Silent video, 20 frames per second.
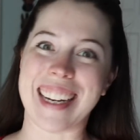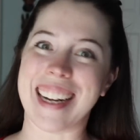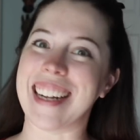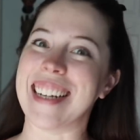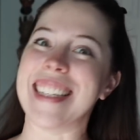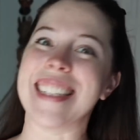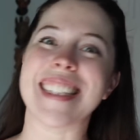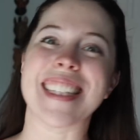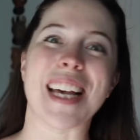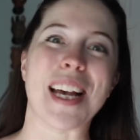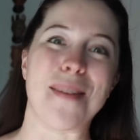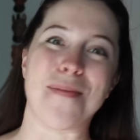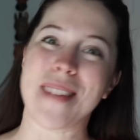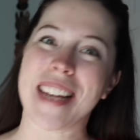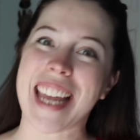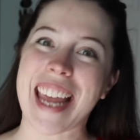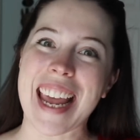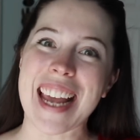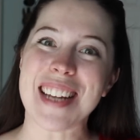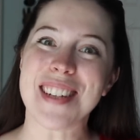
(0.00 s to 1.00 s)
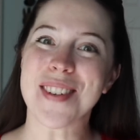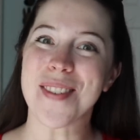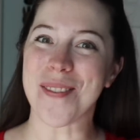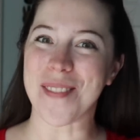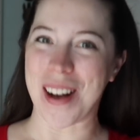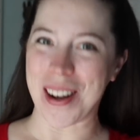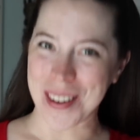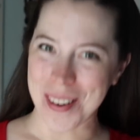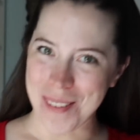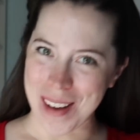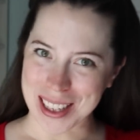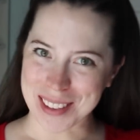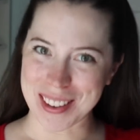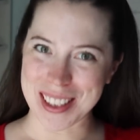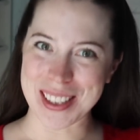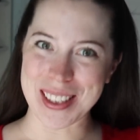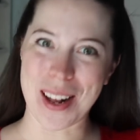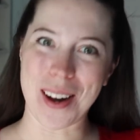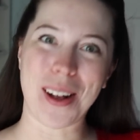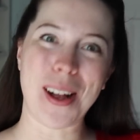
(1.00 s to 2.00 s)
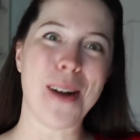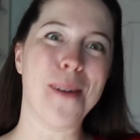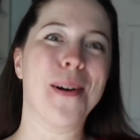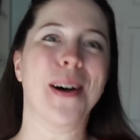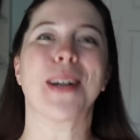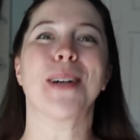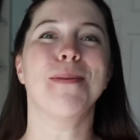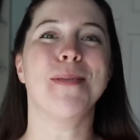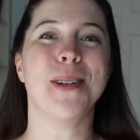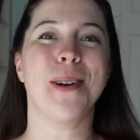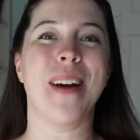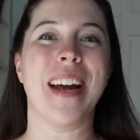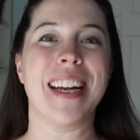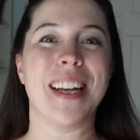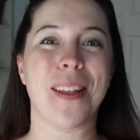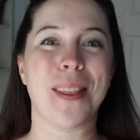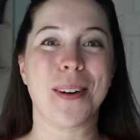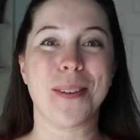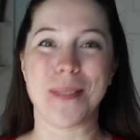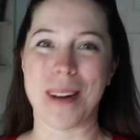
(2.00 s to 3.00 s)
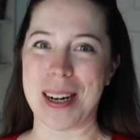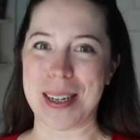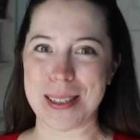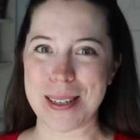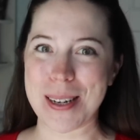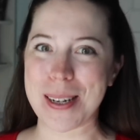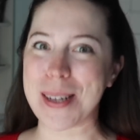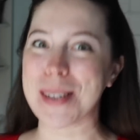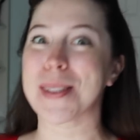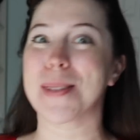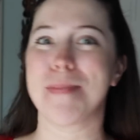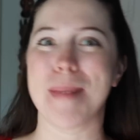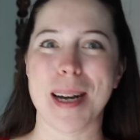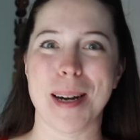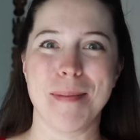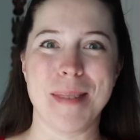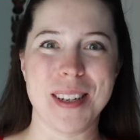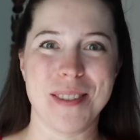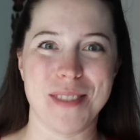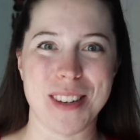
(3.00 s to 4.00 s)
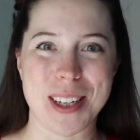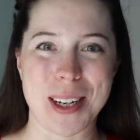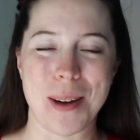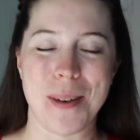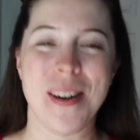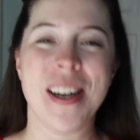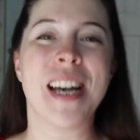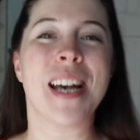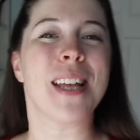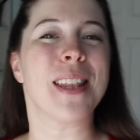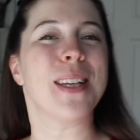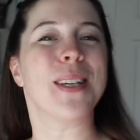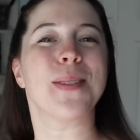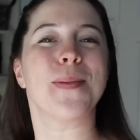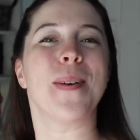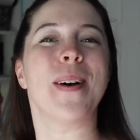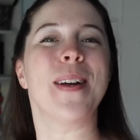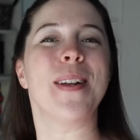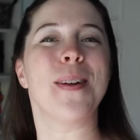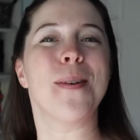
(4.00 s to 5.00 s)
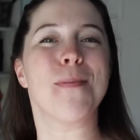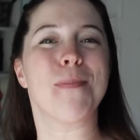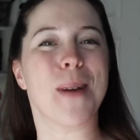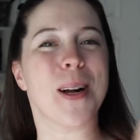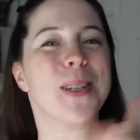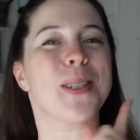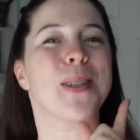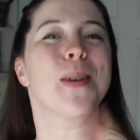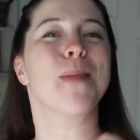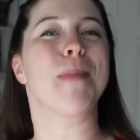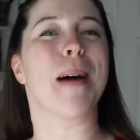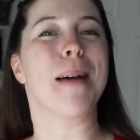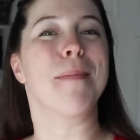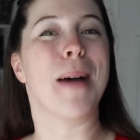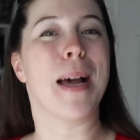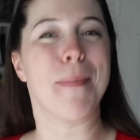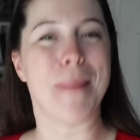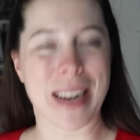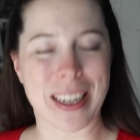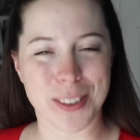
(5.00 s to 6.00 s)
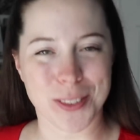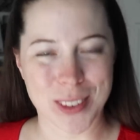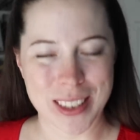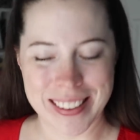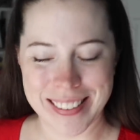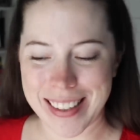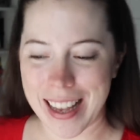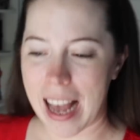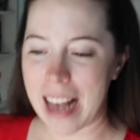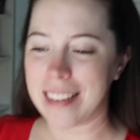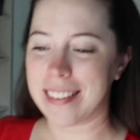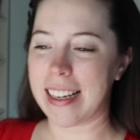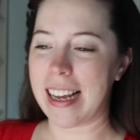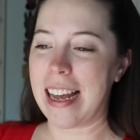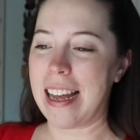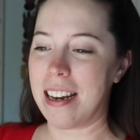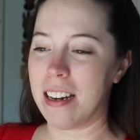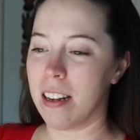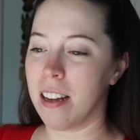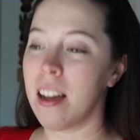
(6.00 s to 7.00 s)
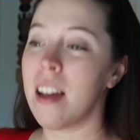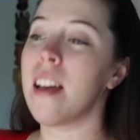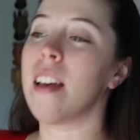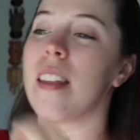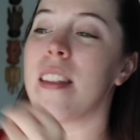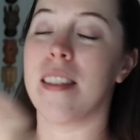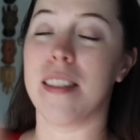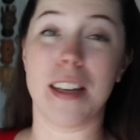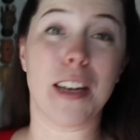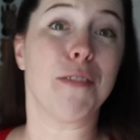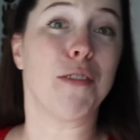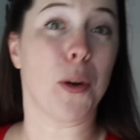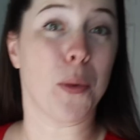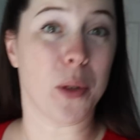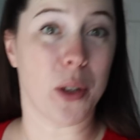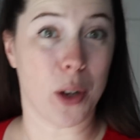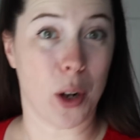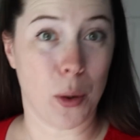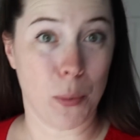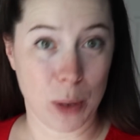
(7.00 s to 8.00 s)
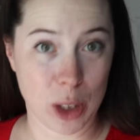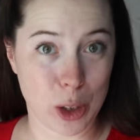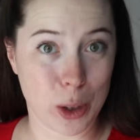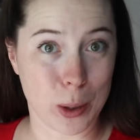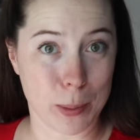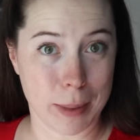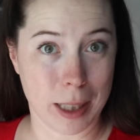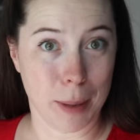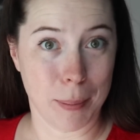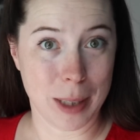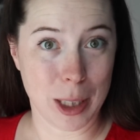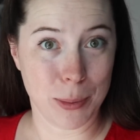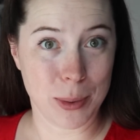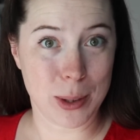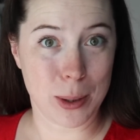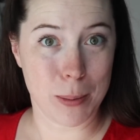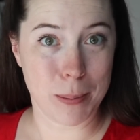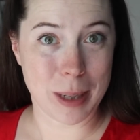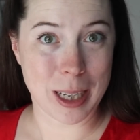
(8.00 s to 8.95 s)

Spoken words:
guys, I'm Kate. Welcome back to our channel and welcome to another writing experiment video. This one brought to you by my patrons, as in they voted on which experiment this could